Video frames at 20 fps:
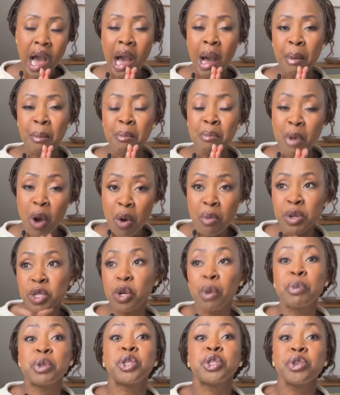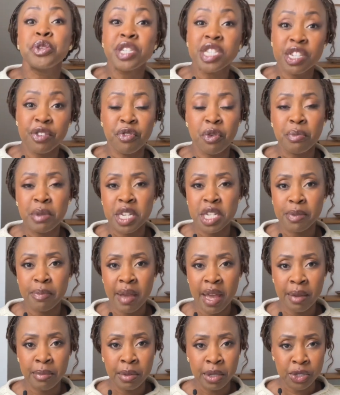moment, opportunity for me to be
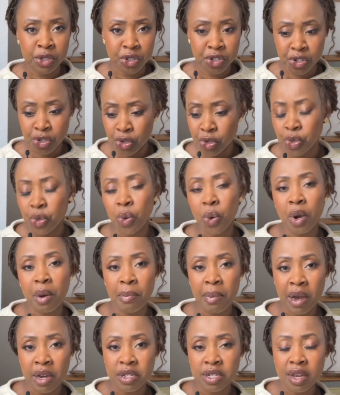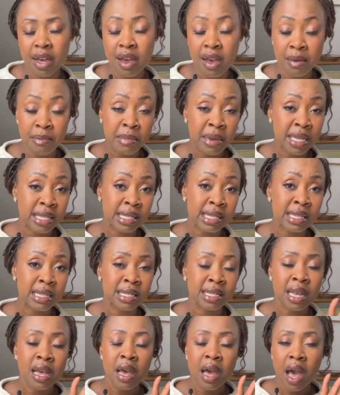able to just talk about Hermes's
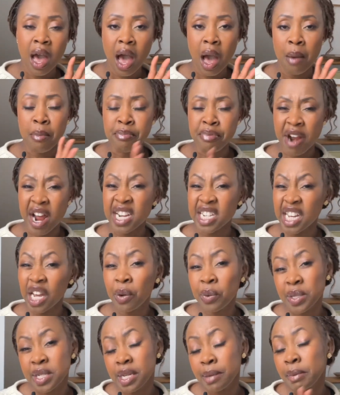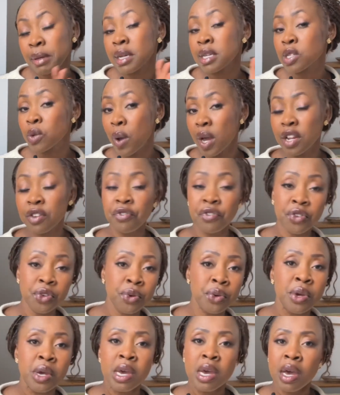brand equity, because quite a
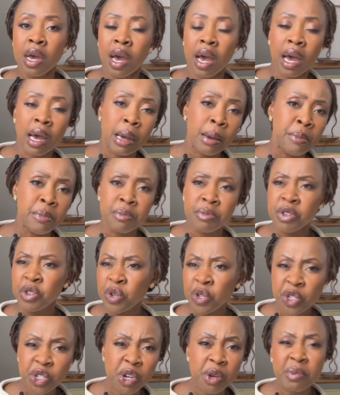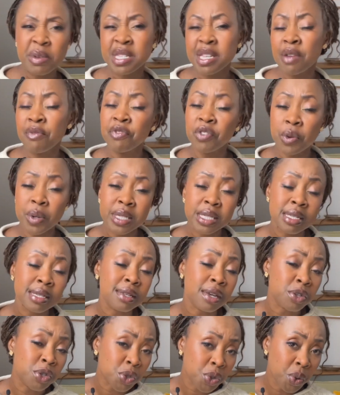few YouTubers, influencers
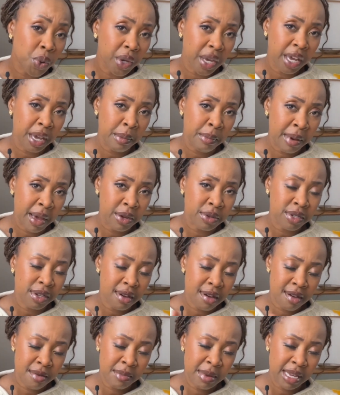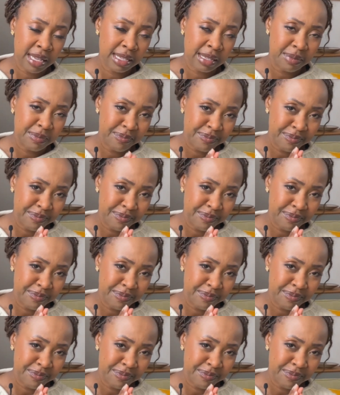are talking about Hermes.